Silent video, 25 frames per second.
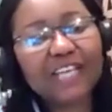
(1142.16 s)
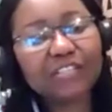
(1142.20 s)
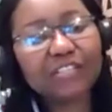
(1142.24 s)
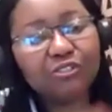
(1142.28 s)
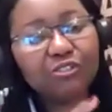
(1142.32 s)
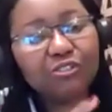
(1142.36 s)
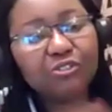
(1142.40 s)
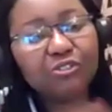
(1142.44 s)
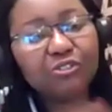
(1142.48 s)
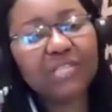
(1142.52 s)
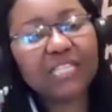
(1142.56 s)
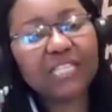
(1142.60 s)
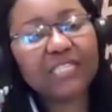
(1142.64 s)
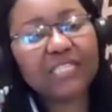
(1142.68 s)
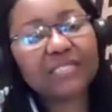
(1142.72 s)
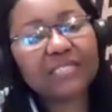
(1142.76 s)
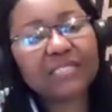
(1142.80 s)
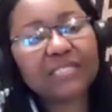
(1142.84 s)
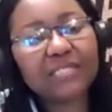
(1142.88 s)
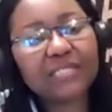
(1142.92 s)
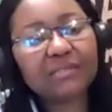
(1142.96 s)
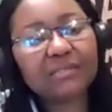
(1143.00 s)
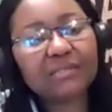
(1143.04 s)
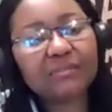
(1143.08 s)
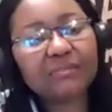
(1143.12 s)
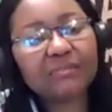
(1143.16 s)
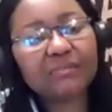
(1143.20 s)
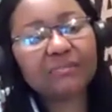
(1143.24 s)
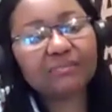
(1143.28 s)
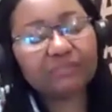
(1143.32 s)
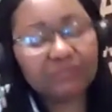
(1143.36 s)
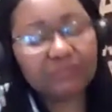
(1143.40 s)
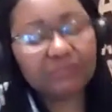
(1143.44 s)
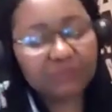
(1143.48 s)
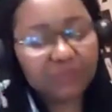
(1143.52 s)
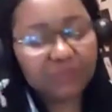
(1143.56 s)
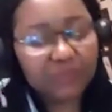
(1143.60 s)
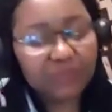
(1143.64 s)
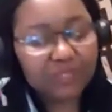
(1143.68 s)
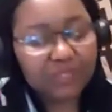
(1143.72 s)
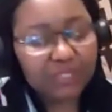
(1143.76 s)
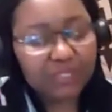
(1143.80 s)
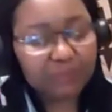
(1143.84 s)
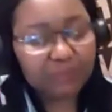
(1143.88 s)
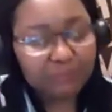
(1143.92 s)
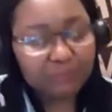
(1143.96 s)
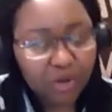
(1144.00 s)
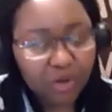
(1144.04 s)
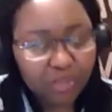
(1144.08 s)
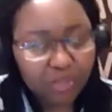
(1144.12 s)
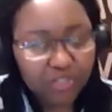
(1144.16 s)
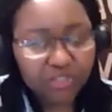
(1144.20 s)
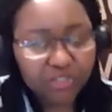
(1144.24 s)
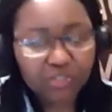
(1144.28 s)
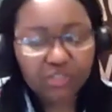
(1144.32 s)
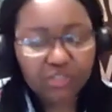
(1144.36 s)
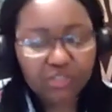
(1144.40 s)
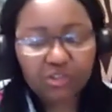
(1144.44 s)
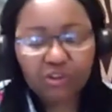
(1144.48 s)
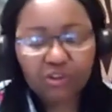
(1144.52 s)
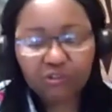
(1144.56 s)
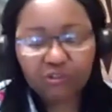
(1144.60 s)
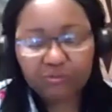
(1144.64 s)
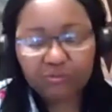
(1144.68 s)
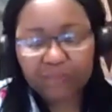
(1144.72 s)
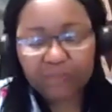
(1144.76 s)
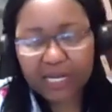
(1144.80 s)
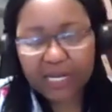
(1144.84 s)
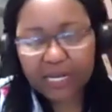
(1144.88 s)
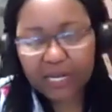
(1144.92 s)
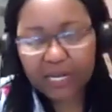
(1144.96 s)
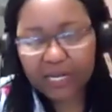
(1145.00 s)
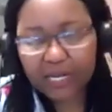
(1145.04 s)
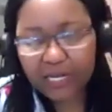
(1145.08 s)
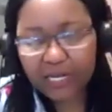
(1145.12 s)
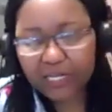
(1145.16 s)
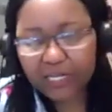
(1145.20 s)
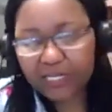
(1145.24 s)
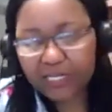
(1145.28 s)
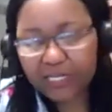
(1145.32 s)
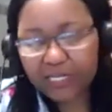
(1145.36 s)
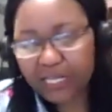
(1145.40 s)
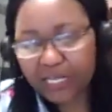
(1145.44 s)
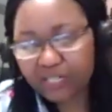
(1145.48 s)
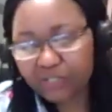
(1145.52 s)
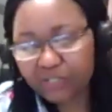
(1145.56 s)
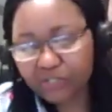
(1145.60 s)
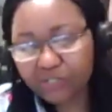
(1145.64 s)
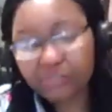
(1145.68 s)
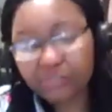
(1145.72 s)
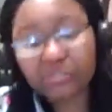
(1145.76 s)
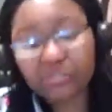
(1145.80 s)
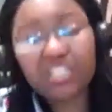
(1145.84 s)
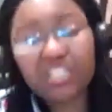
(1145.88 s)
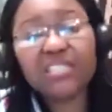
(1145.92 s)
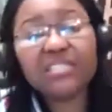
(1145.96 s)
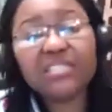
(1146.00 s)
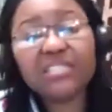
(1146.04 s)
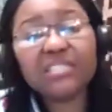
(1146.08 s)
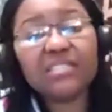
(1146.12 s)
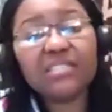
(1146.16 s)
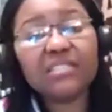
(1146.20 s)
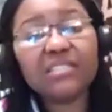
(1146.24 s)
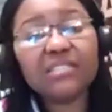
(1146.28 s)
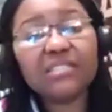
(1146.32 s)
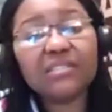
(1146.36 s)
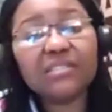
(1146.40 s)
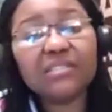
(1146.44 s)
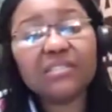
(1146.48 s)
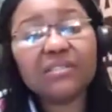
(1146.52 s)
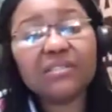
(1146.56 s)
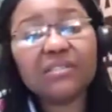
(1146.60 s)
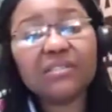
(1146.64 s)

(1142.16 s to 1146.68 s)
is that you should eat? The portion of banana that you should eat.